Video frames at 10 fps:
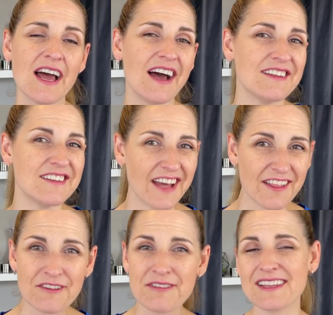
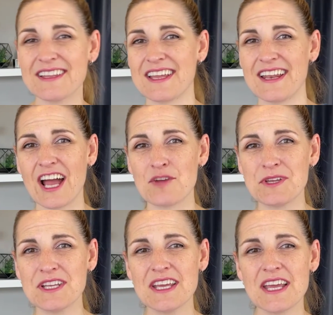Another thing that can
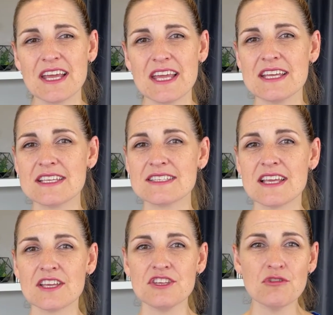happen is
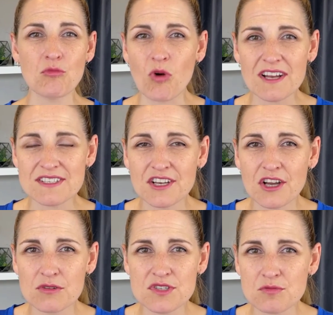you want to
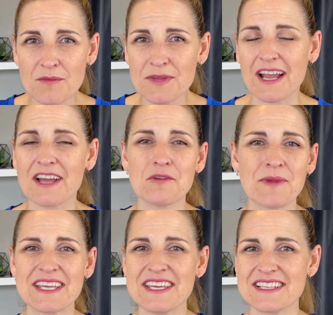go swimming. I know my
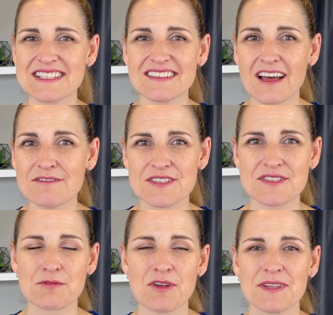kids love to
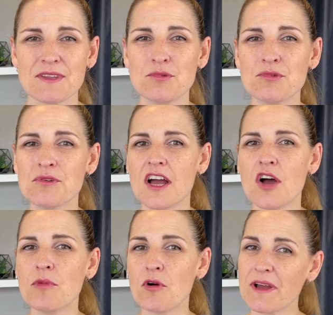swim at the pools,
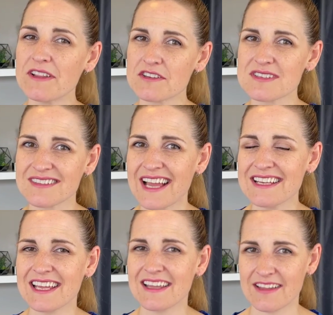but when there's
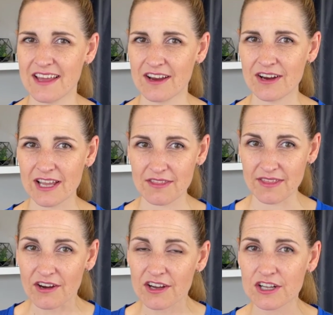lightning in the area,
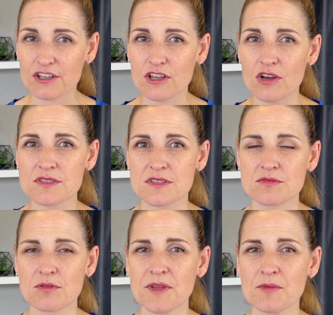they're going to close the
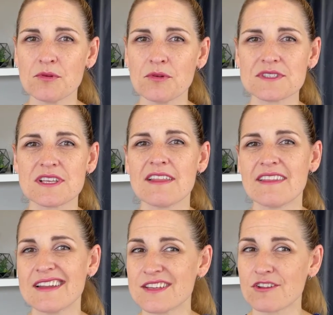swimming pools. That
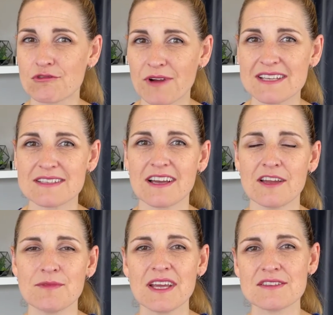is a great
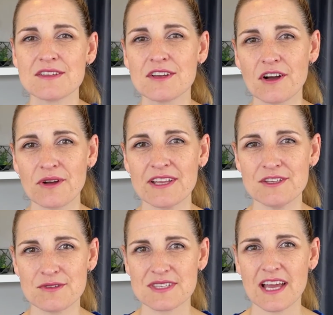time to go and
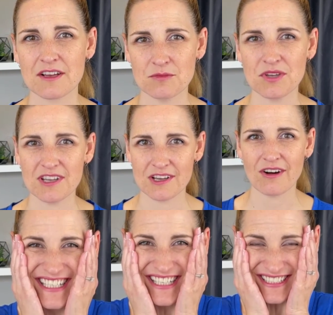use that community
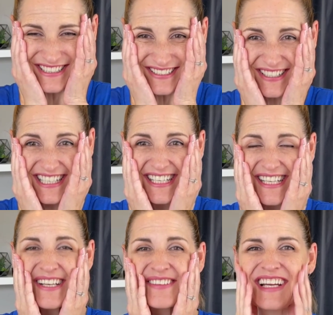hall. Oh, I can
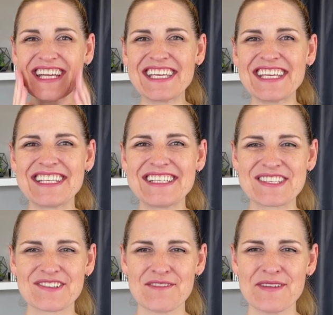hear my kids
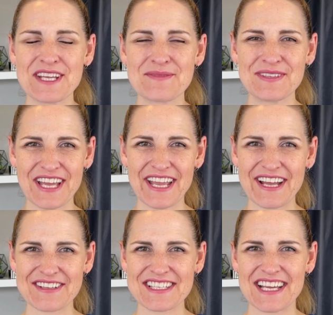screaming and playing
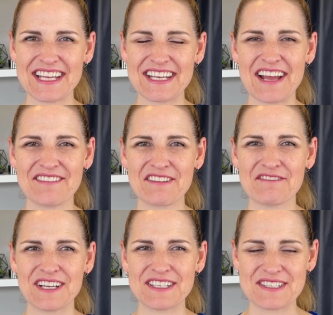outside and having
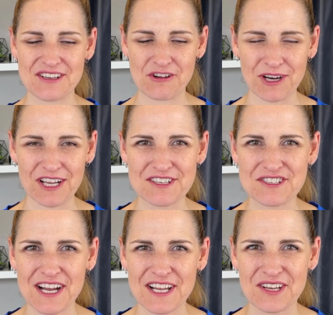fun. So we're going to
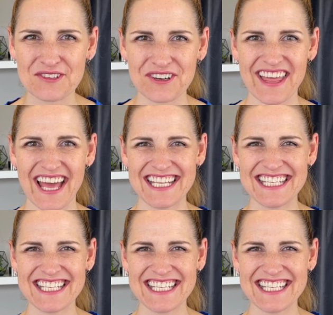try to ignore that.